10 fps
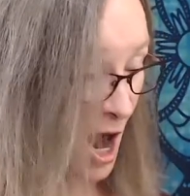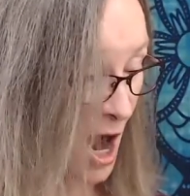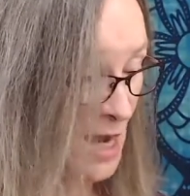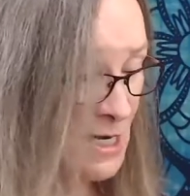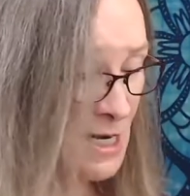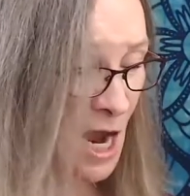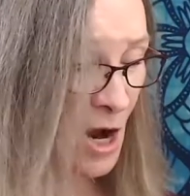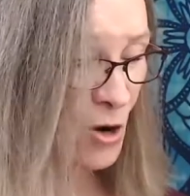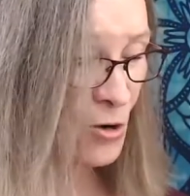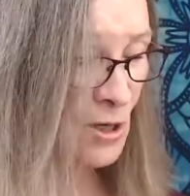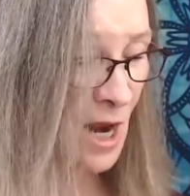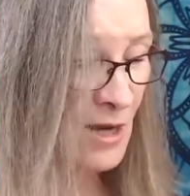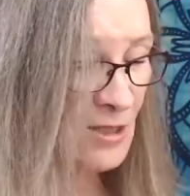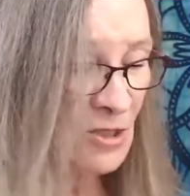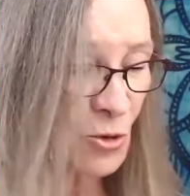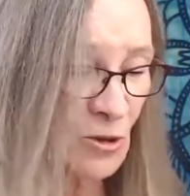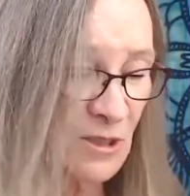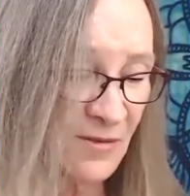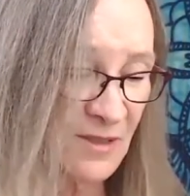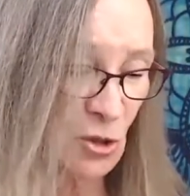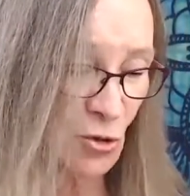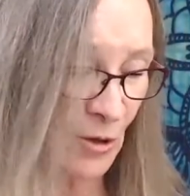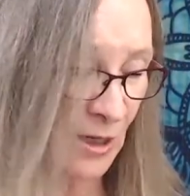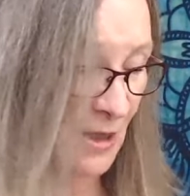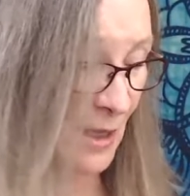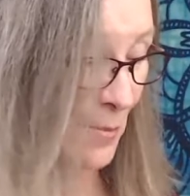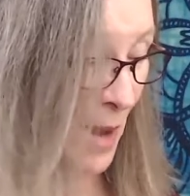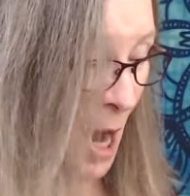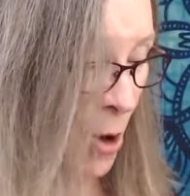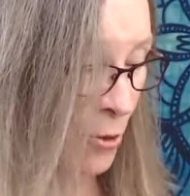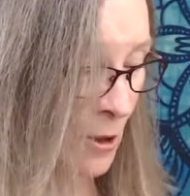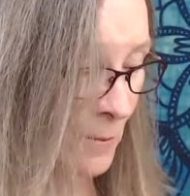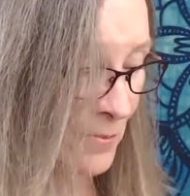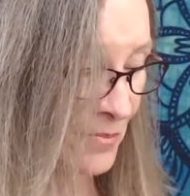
unknown source of strength and power.